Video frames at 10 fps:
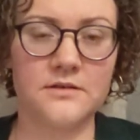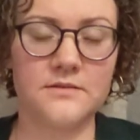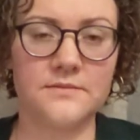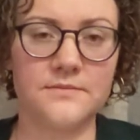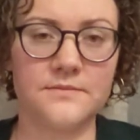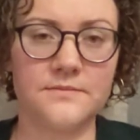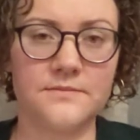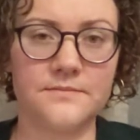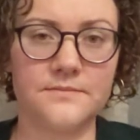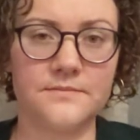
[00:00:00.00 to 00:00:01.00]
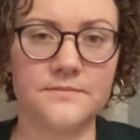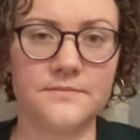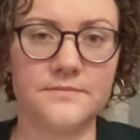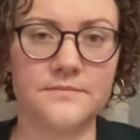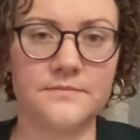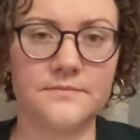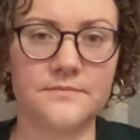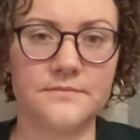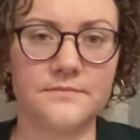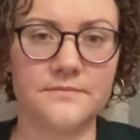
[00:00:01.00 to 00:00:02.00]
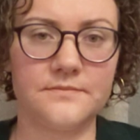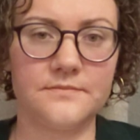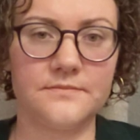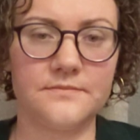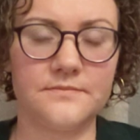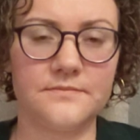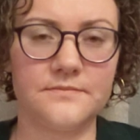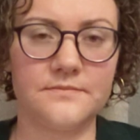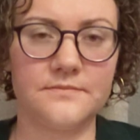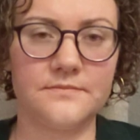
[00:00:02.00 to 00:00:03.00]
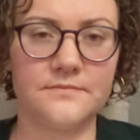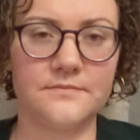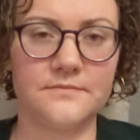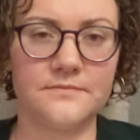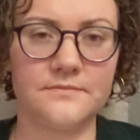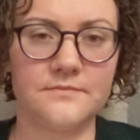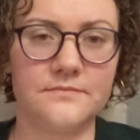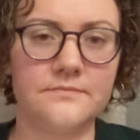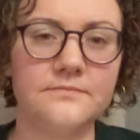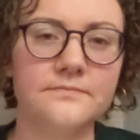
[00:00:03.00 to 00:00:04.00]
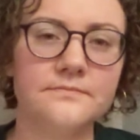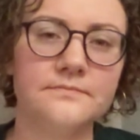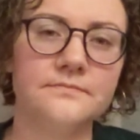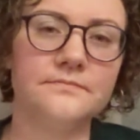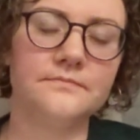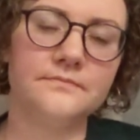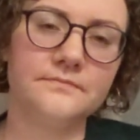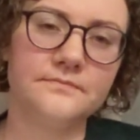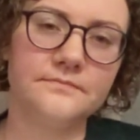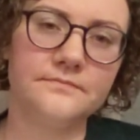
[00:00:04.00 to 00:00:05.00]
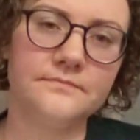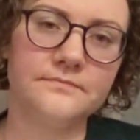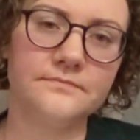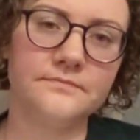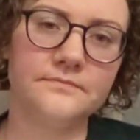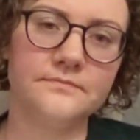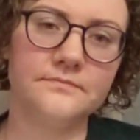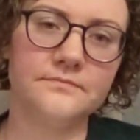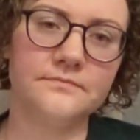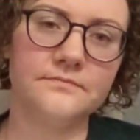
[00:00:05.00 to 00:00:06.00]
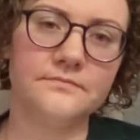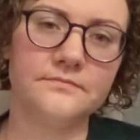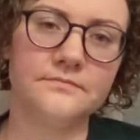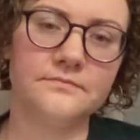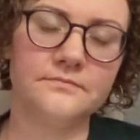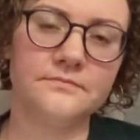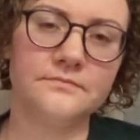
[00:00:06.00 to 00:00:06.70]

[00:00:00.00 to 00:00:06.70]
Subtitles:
[no speech]